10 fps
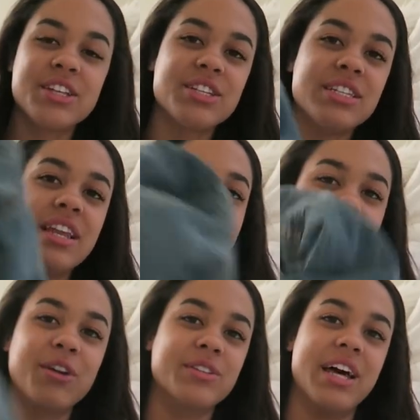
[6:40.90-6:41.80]
it just
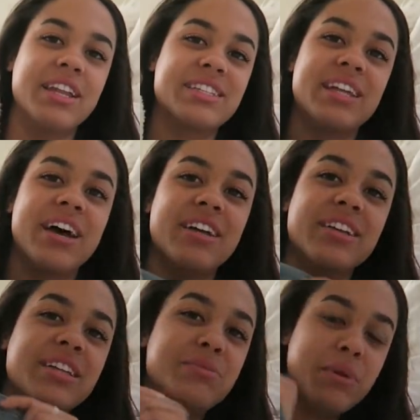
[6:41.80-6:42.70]
never goes out of style.
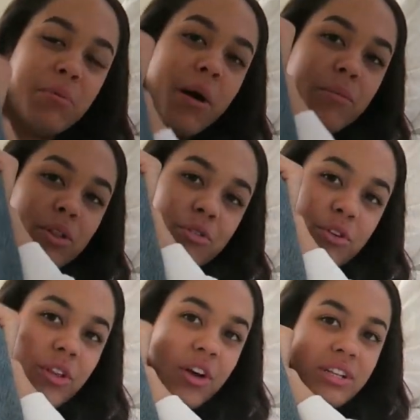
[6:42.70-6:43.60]
It's been popular
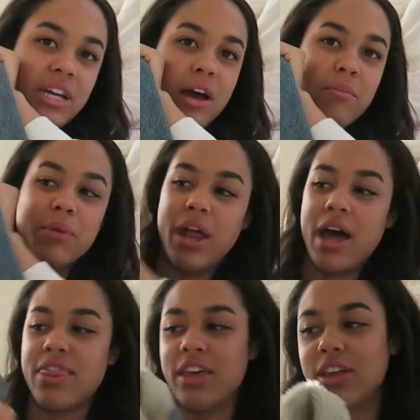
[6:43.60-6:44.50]
for a long time, but
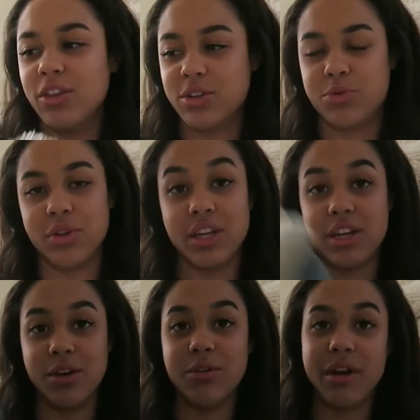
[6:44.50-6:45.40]
I think it looks really
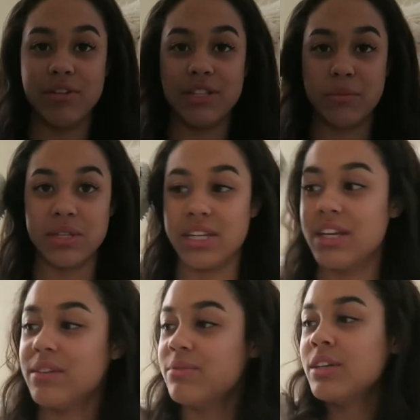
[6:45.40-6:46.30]
cute every time I see
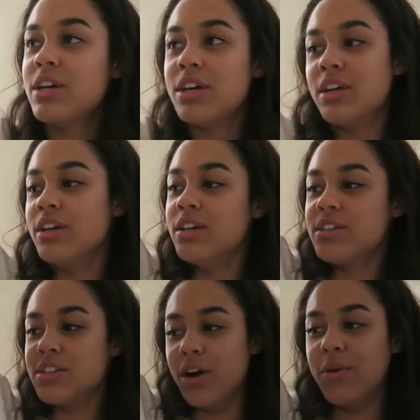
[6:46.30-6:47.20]
it.
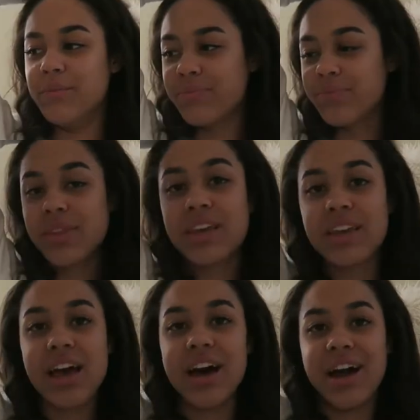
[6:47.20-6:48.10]
So,
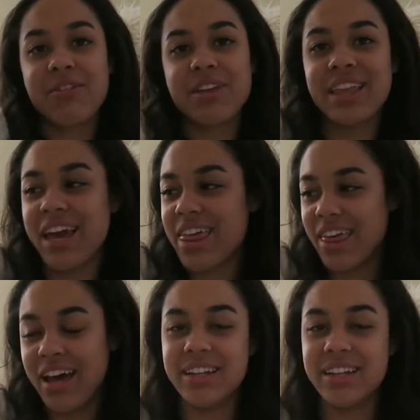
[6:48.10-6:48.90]
yeah, I really like